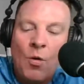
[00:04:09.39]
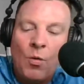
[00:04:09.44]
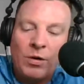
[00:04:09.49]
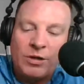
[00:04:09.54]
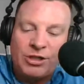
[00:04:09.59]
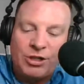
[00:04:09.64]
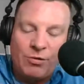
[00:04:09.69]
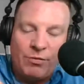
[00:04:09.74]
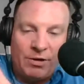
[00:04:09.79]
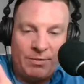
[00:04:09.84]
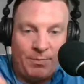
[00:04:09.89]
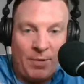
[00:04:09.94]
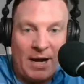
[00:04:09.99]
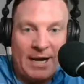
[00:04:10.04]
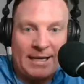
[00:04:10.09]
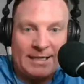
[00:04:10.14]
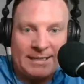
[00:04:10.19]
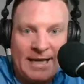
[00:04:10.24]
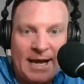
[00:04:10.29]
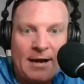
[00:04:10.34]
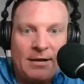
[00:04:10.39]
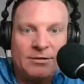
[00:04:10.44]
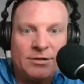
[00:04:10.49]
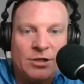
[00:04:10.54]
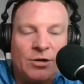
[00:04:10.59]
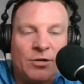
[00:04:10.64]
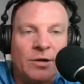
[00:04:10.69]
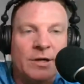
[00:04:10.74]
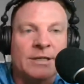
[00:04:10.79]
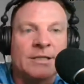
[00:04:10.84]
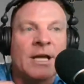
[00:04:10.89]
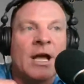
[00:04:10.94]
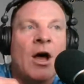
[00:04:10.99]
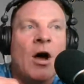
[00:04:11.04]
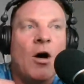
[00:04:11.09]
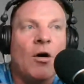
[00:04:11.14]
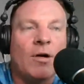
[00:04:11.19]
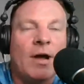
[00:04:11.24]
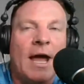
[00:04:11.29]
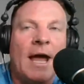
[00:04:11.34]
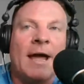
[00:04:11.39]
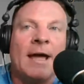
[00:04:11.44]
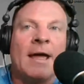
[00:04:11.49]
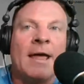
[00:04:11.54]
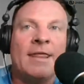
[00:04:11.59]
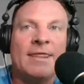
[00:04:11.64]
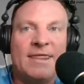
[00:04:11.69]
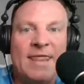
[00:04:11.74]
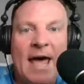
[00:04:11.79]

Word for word: What you would break it down to is okay,